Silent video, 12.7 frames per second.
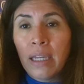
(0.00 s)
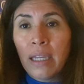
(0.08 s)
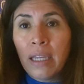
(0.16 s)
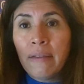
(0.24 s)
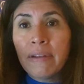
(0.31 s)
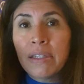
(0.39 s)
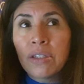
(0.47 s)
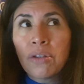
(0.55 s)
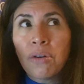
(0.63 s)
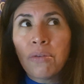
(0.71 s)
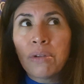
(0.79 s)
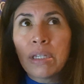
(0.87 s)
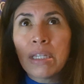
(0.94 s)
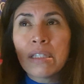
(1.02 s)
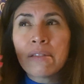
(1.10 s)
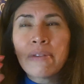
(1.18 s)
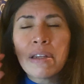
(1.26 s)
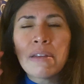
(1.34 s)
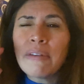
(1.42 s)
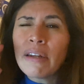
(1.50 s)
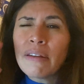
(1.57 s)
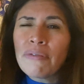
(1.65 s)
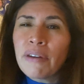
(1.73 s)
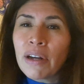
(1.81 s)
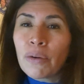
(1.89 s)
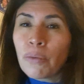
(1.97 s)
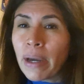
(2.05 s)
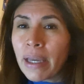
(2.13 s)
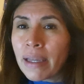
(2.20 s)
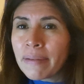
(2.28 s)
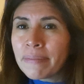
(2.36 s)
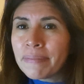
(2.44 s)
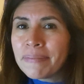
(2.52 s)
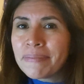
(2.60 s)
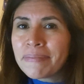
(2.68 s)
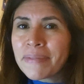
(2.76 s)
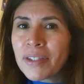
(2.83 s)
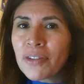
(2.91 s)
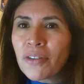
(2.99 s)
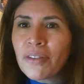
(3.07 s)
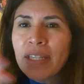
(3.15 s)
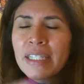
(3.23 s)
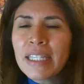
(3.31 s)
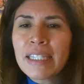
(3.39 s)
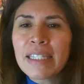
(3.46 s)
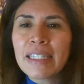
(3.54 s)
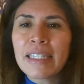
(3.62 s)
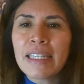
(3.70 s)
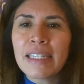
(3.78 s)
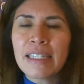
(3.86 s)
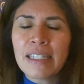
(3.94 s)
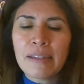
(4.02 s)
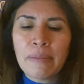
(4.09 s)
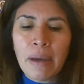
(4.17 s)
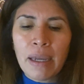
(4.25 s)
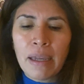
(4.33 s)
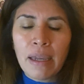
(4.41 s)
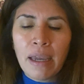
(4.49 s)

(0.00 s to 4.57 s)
even though it's very, very far away. So this is my